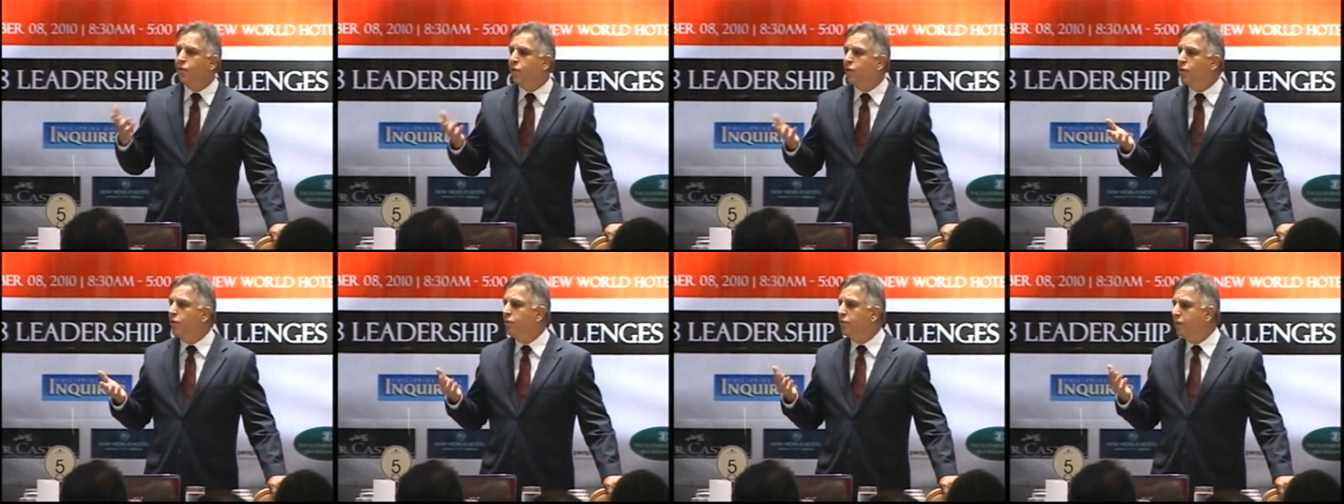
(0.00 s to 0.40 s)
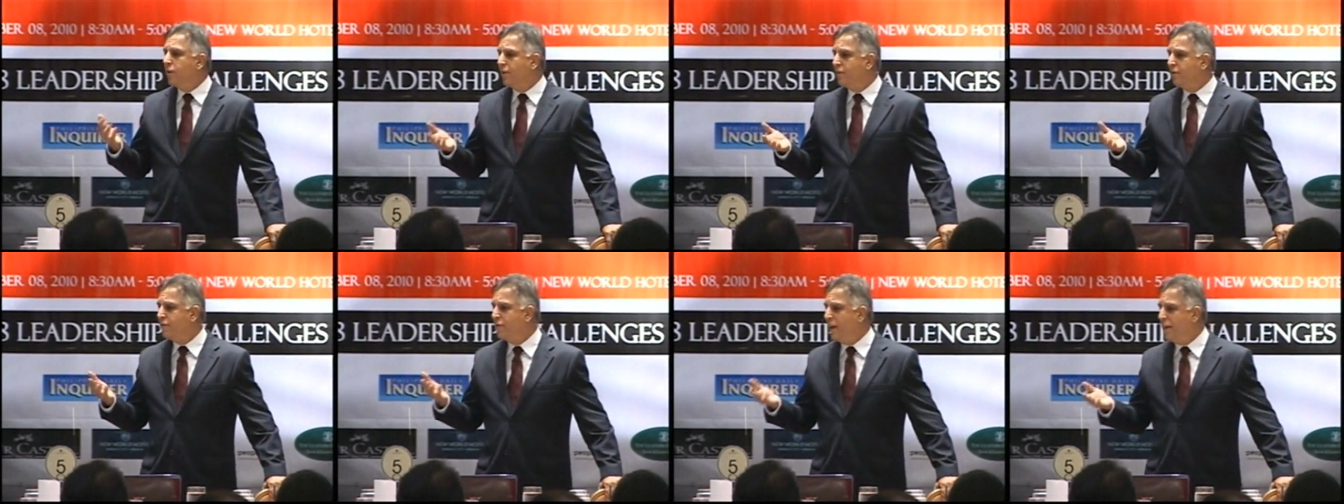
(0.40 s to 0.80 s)
turned
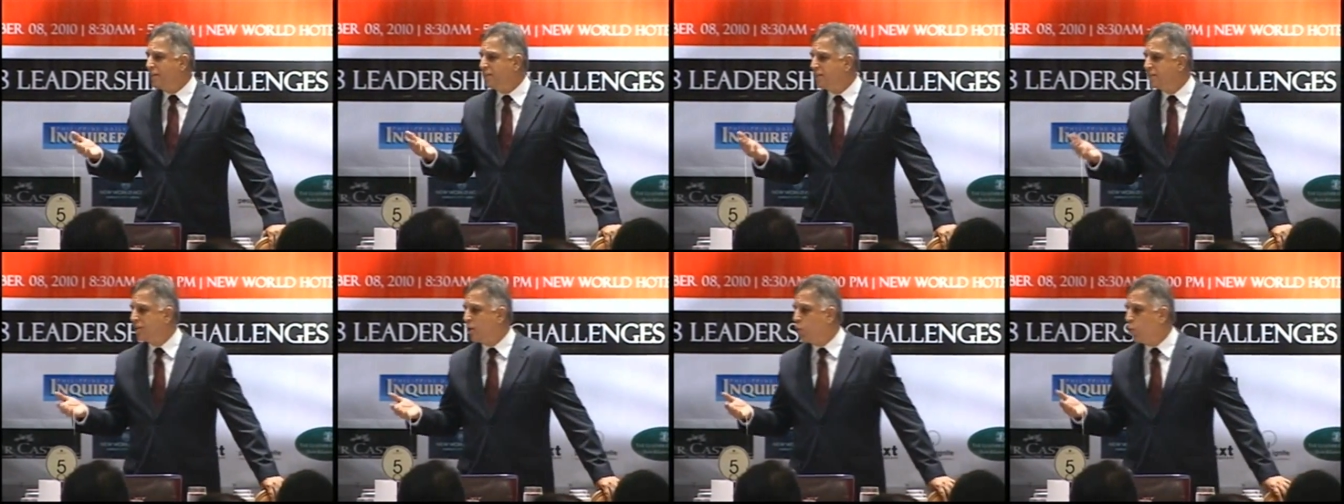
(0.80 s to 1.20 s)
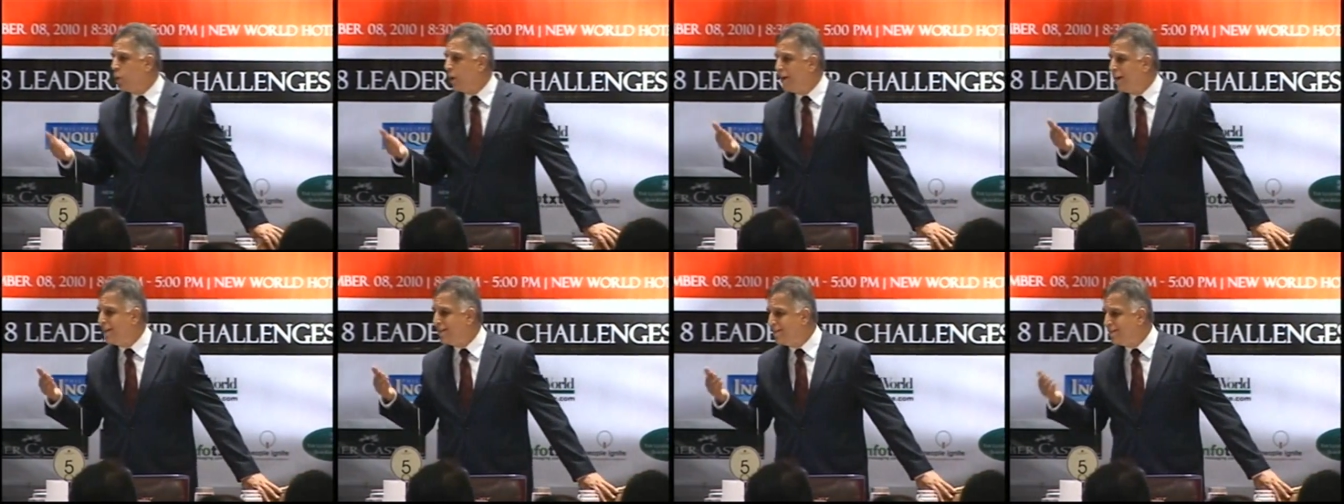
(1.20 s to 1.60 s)
their faces
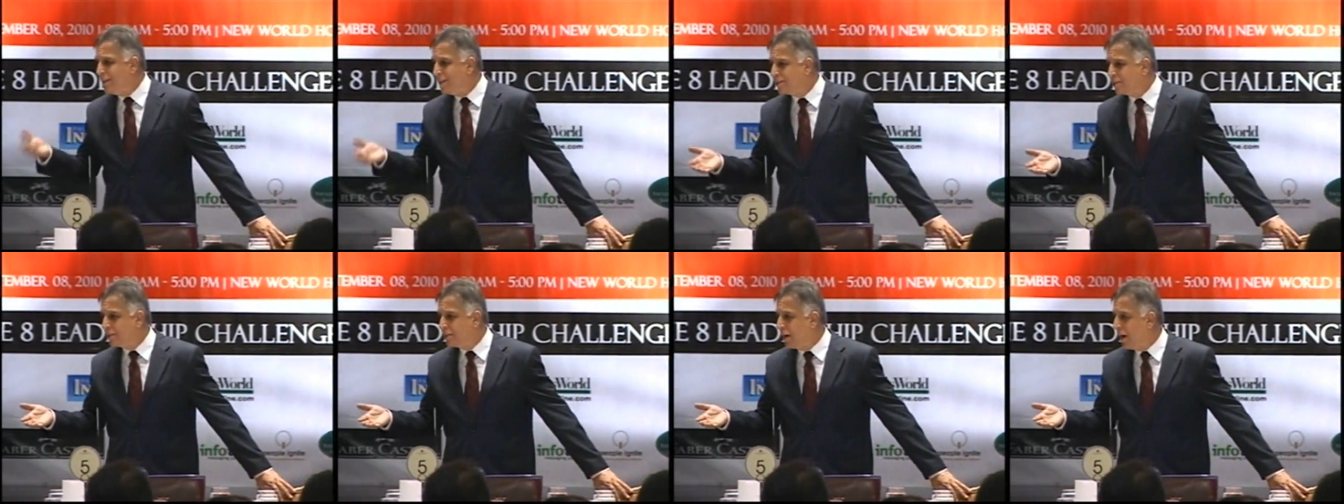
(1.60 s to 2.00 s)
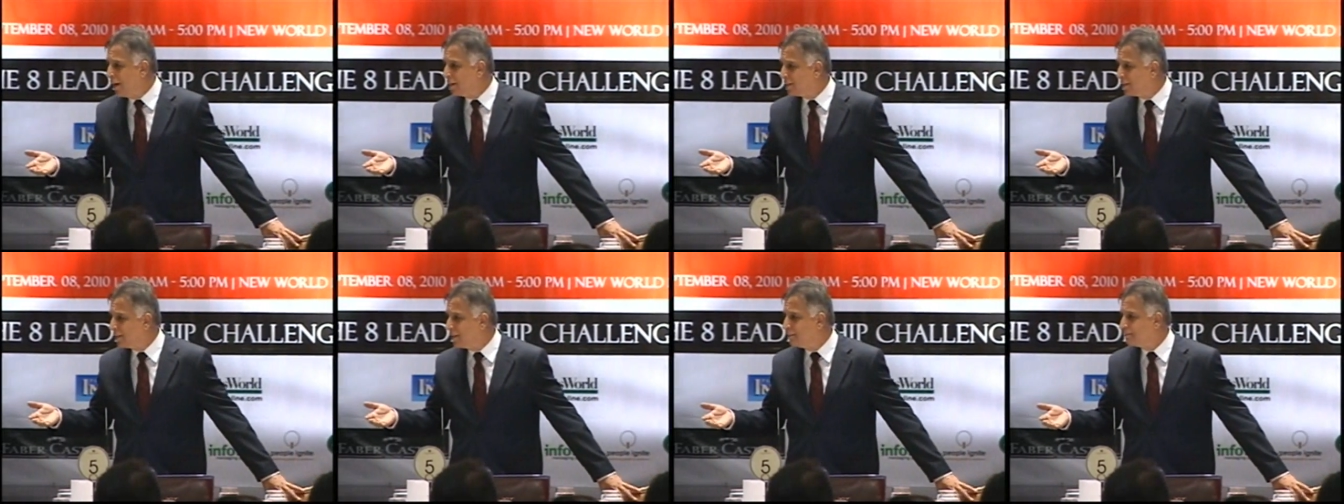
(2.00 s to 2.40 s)
away in
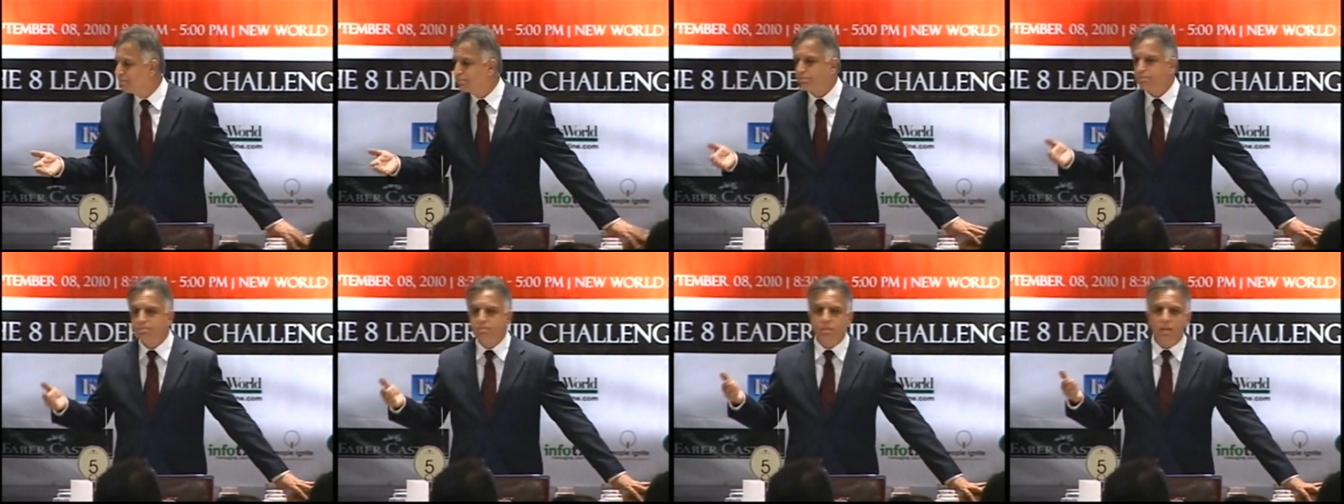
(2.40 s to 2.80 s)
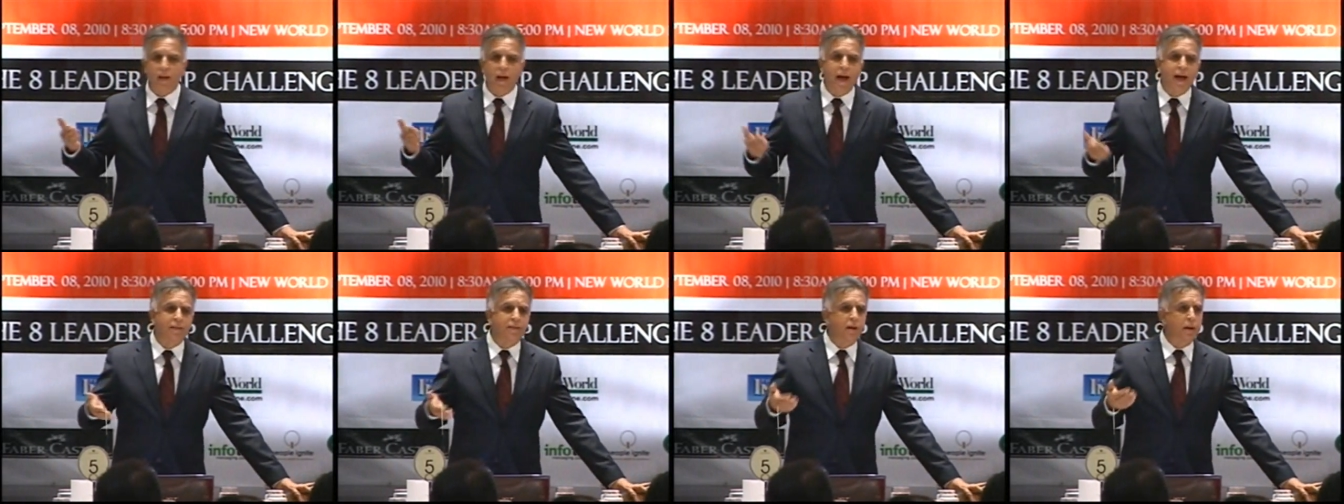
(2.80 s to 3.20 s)
disgust
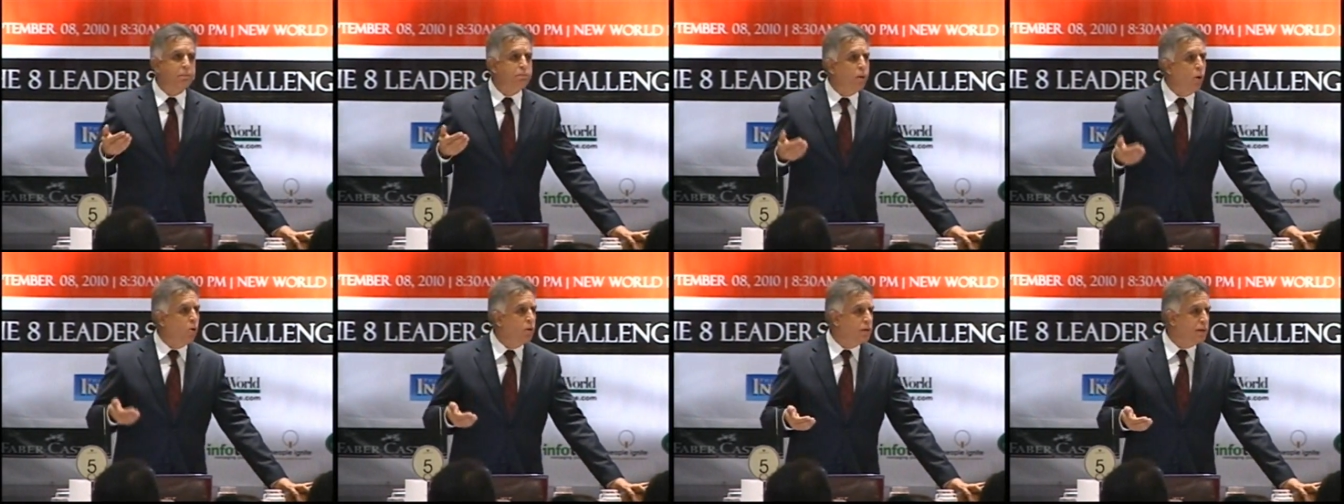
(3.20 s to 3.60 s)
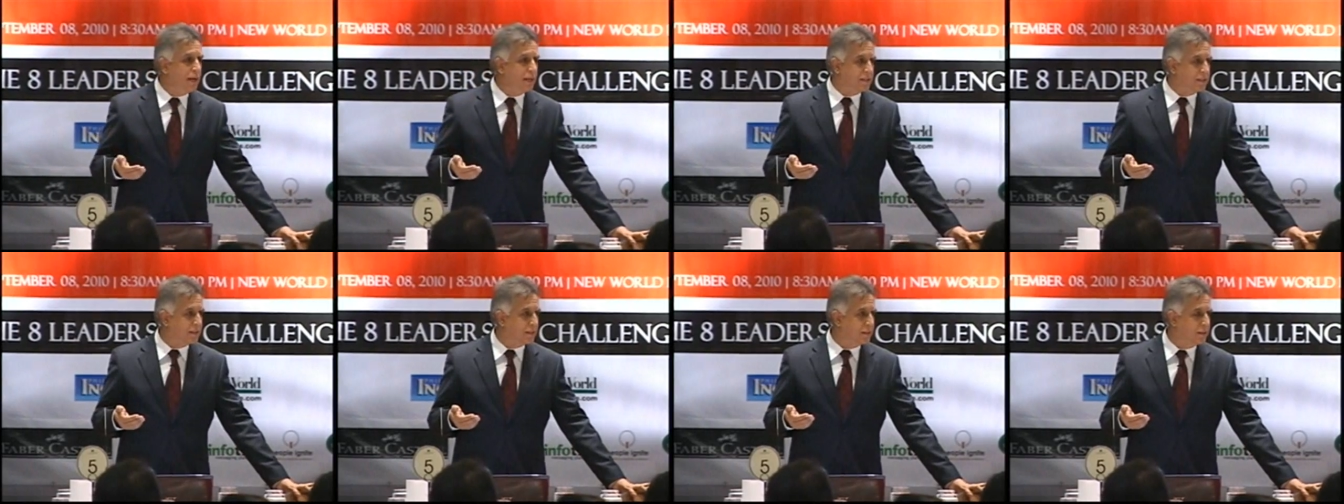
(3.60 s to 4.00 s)
at her
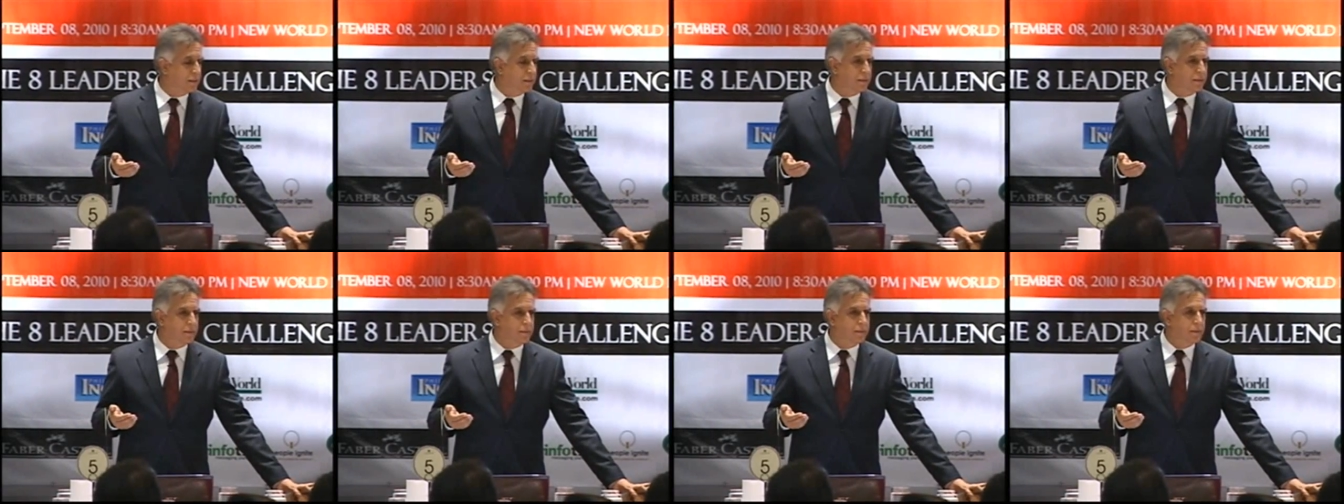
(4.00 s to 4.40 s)
boldness.